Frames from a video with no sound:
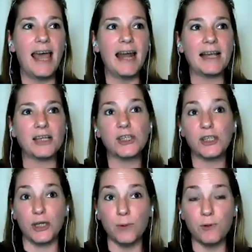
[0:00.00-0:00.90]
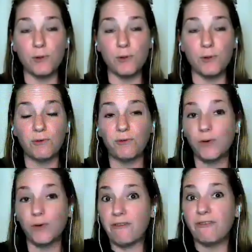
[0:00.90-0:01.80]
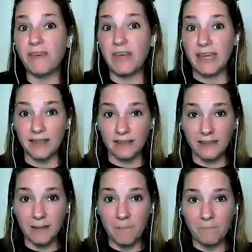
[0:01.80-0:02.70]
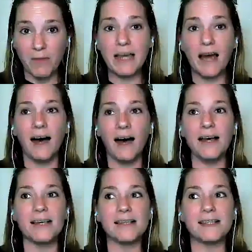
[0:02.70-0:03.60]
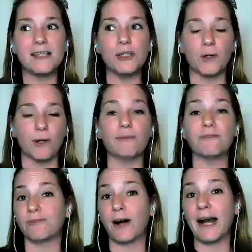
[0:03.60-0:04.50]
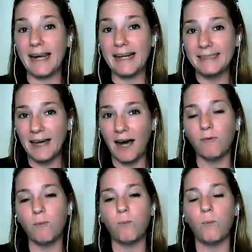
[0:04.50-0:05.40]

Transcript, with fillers: an excuse fueled by fear, because you're afraid of